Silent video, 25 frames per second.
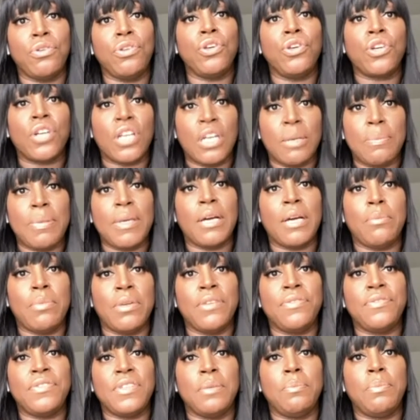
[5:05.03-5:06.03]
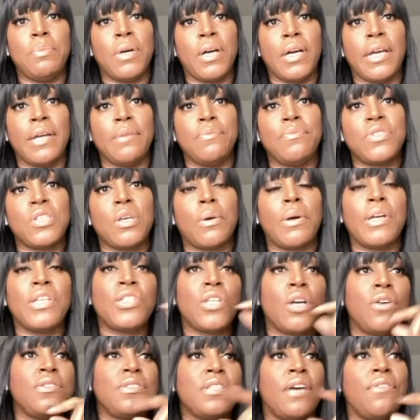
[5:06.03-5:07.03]
you're going to be uplifted by it. So I
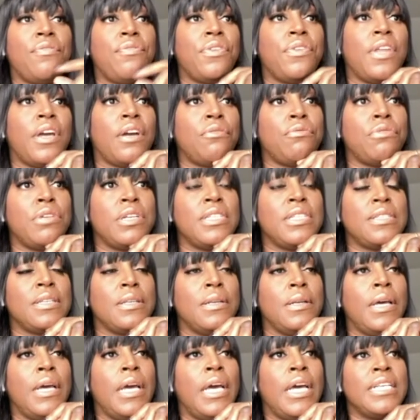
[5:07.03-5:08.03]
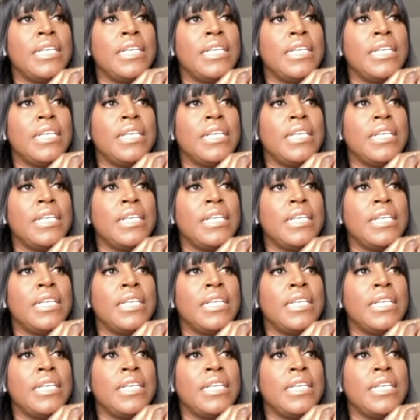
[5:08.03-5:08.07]
chose that for that reason.